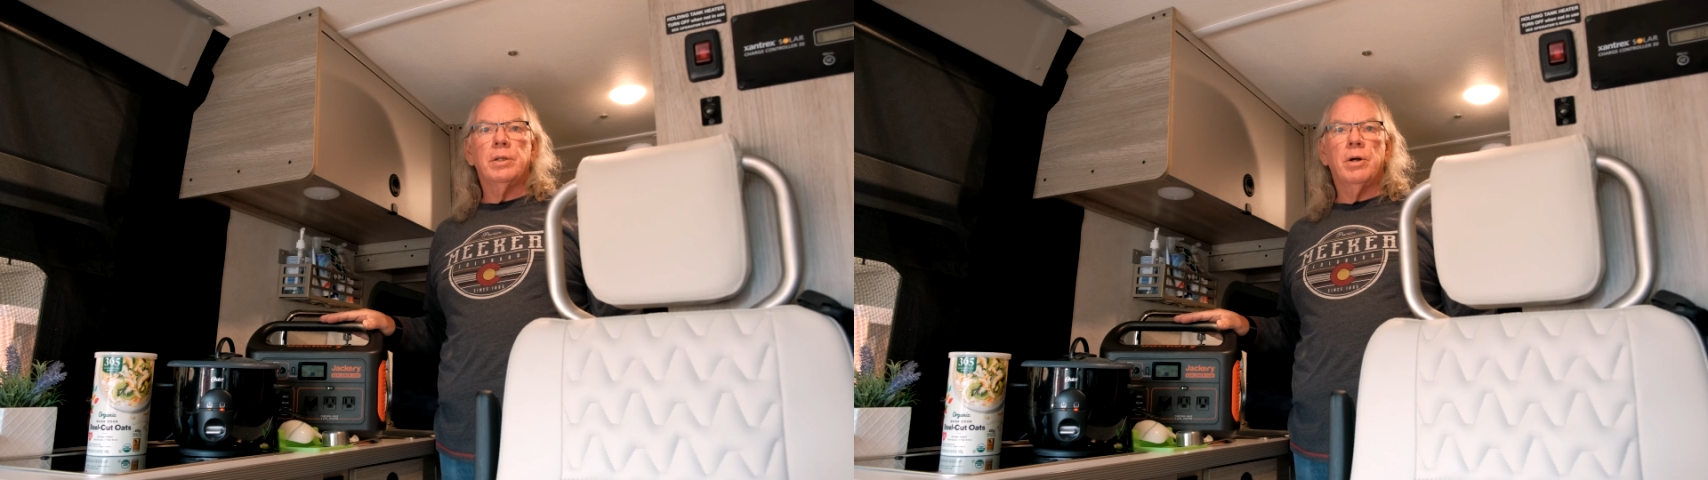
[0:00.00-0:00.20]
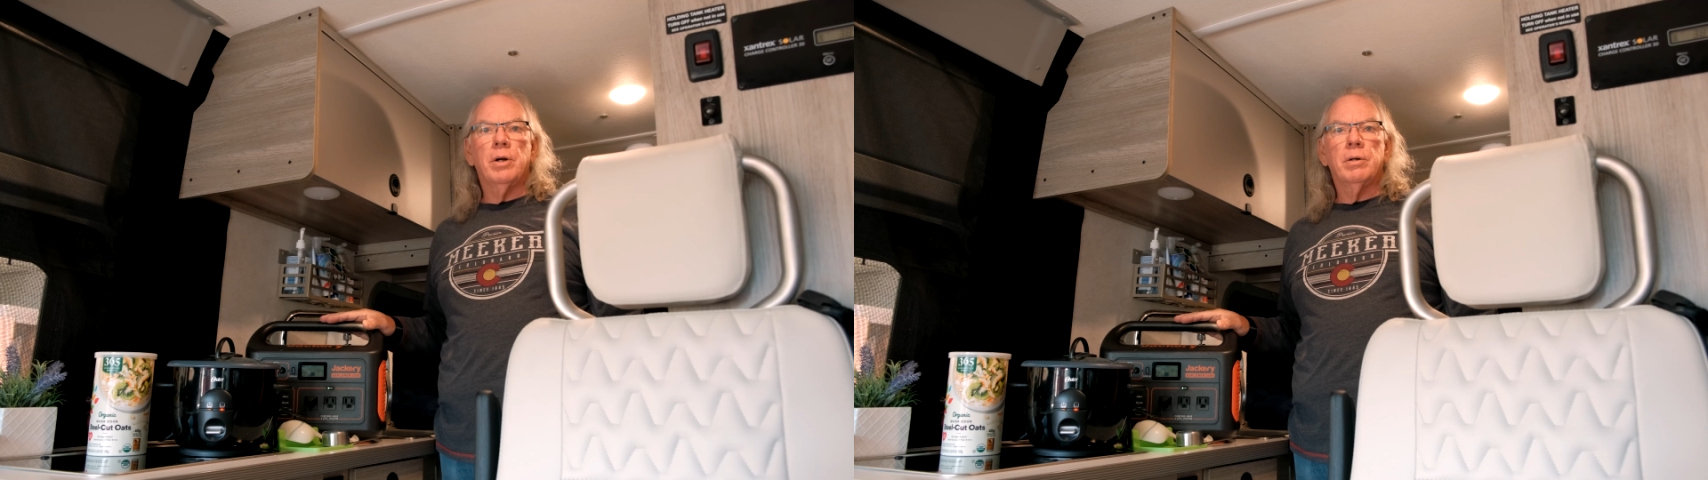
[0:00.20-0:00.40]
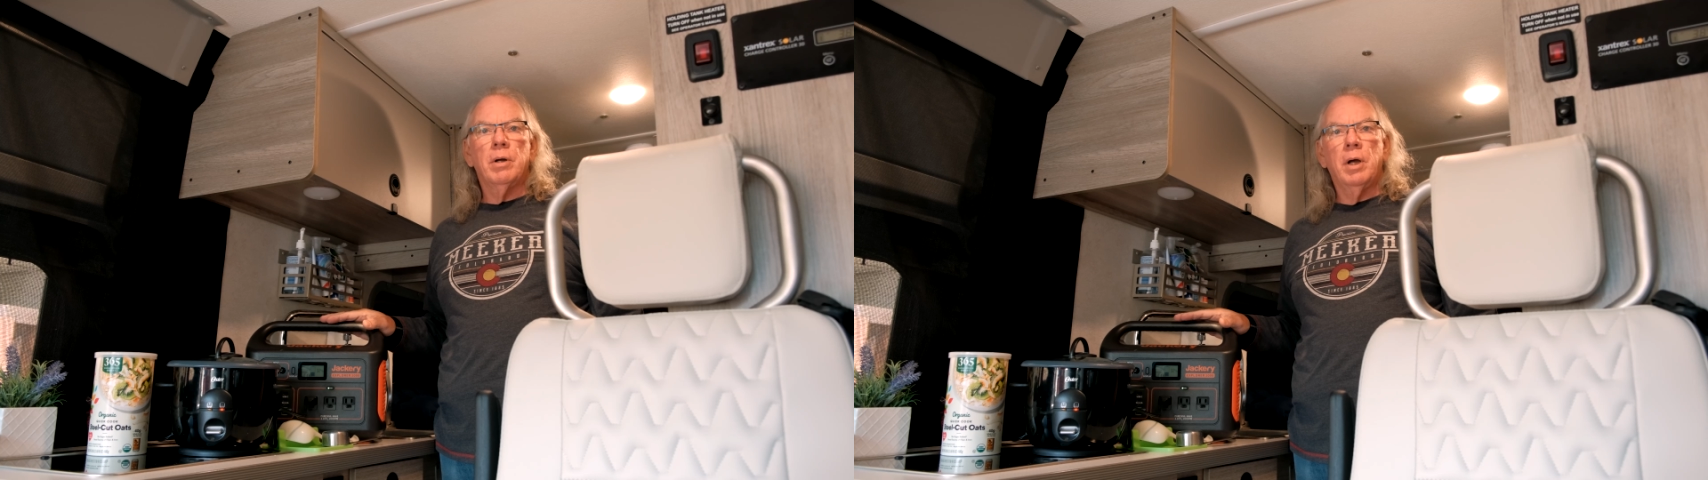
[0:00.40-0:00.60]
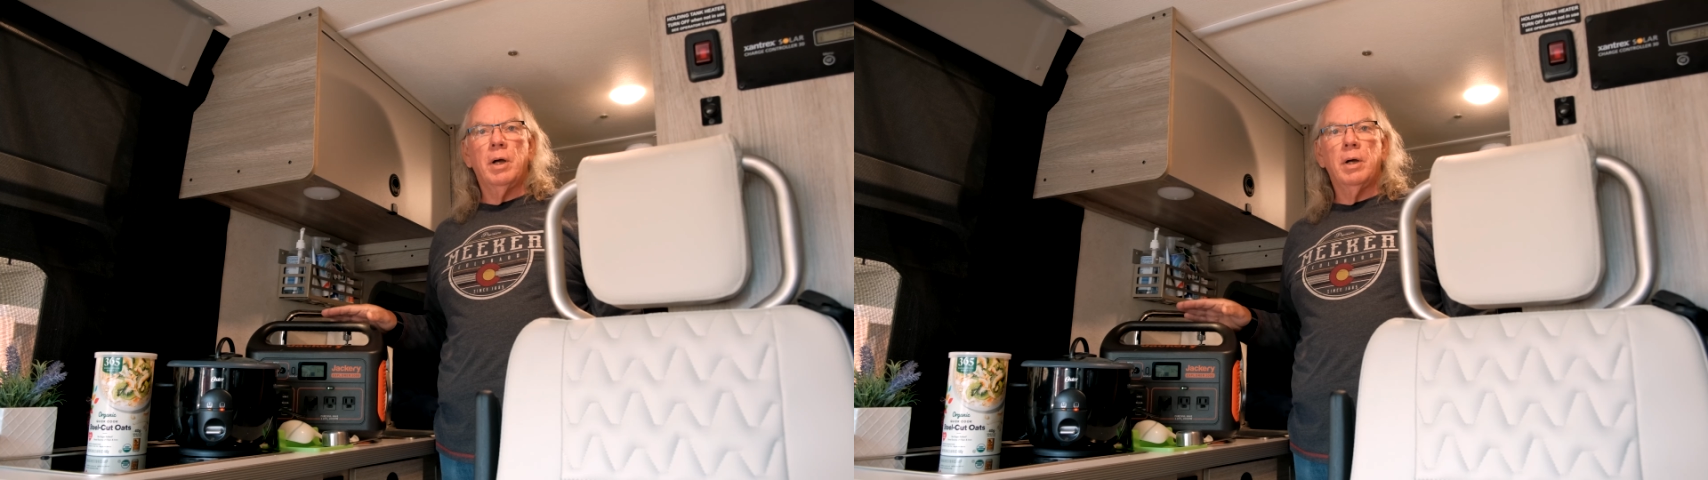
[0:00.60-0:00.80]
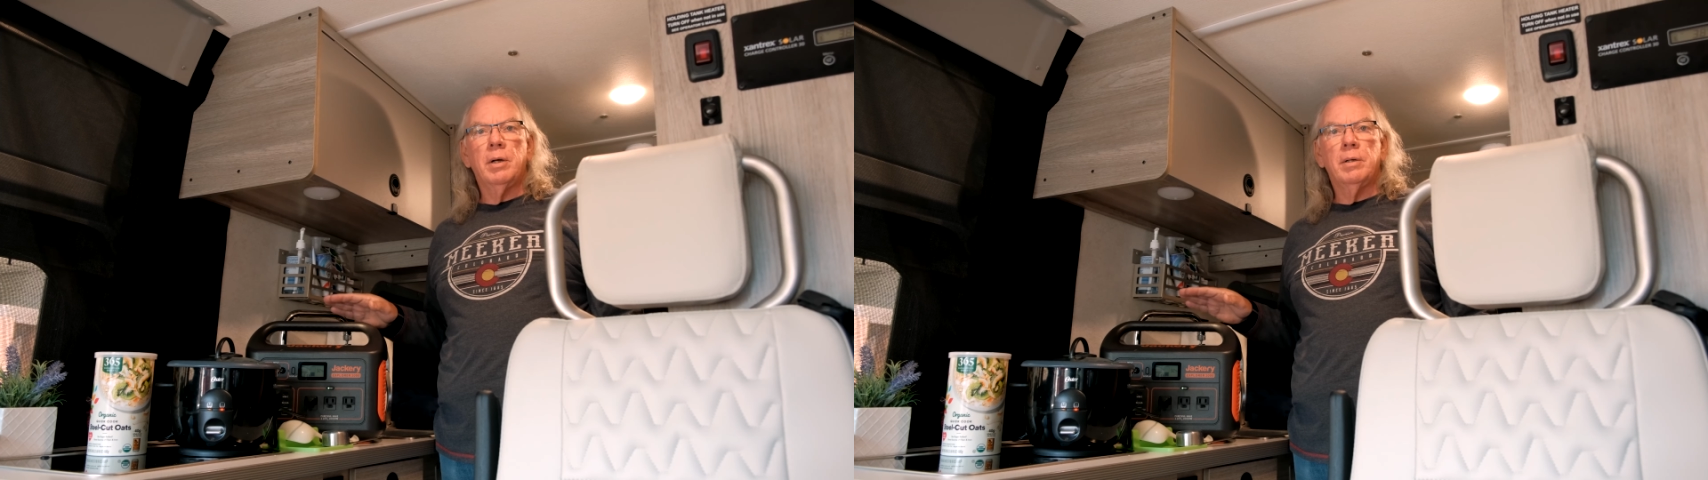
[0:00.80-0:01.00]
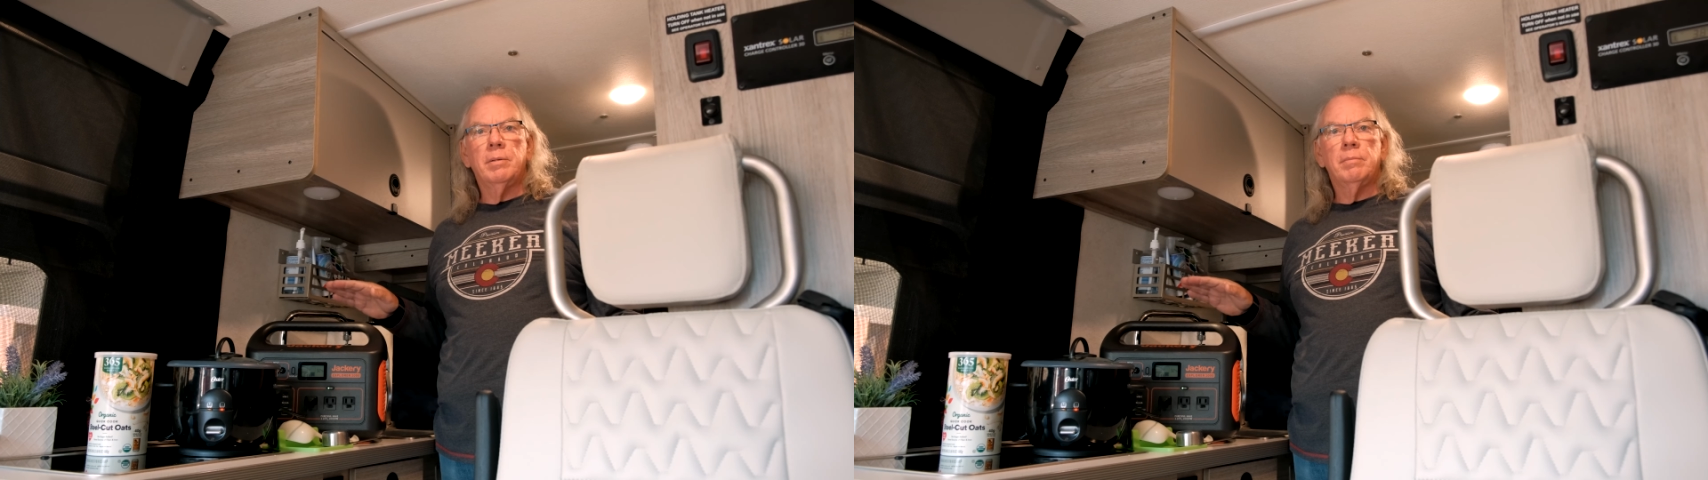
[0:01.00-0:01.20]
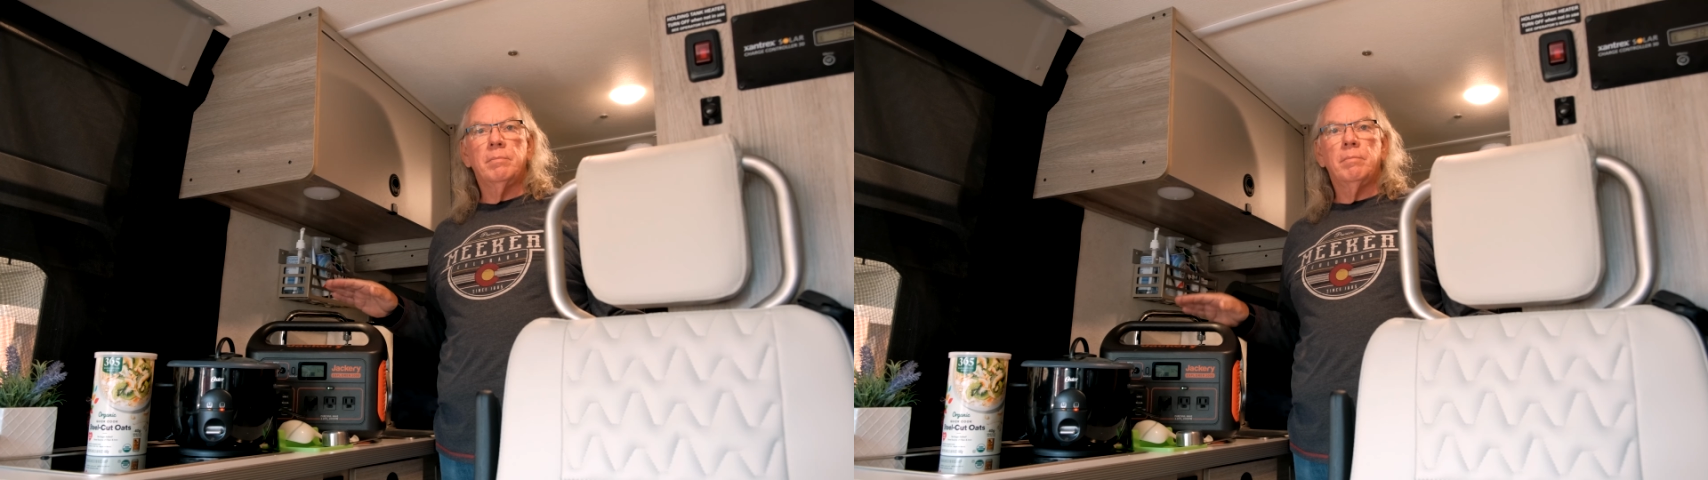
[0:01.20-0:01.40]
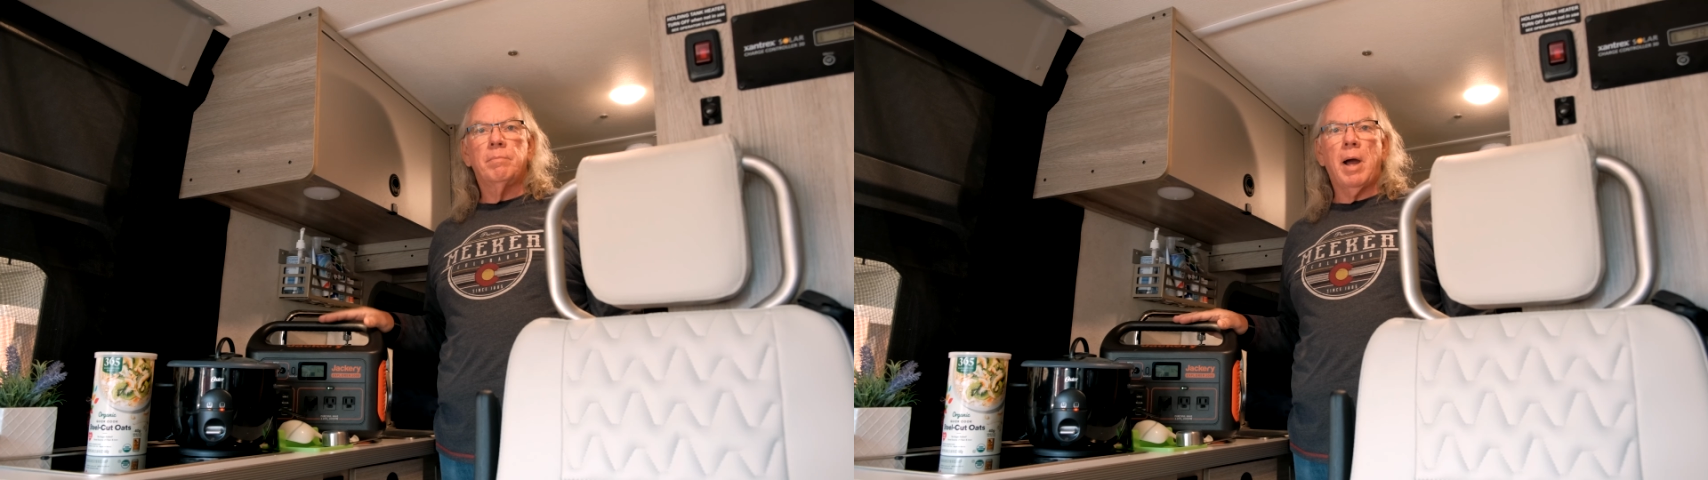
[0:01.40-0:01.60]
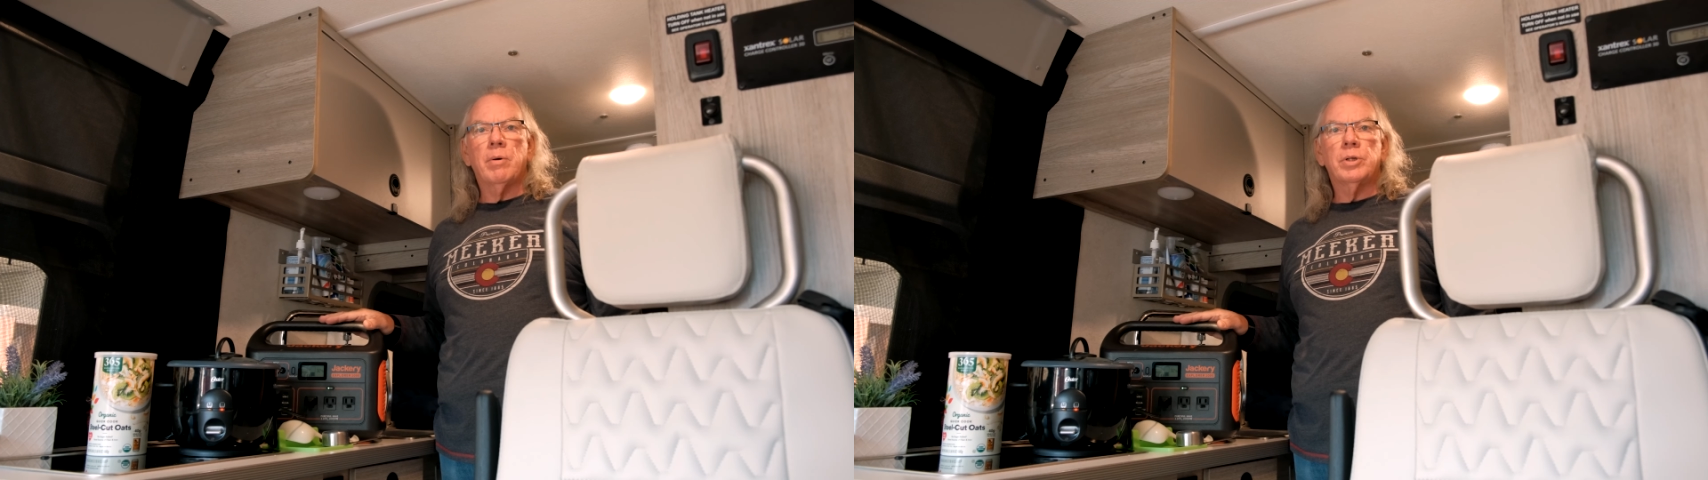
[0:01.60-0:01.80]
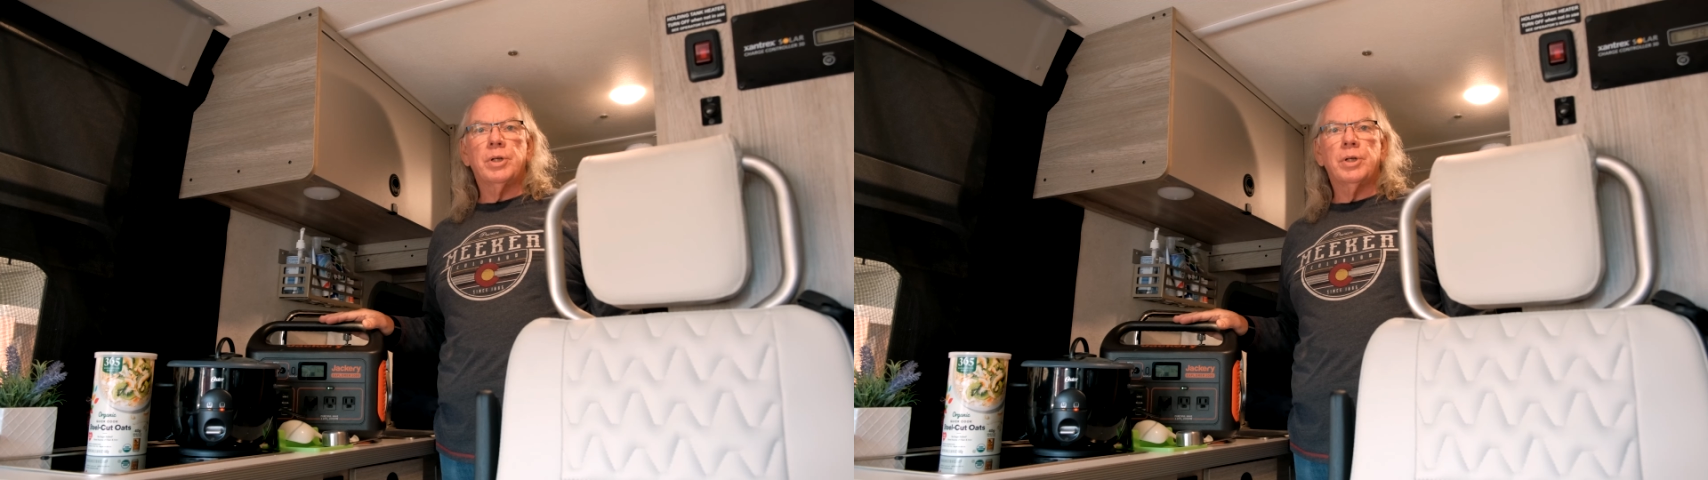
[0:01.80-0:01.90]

their power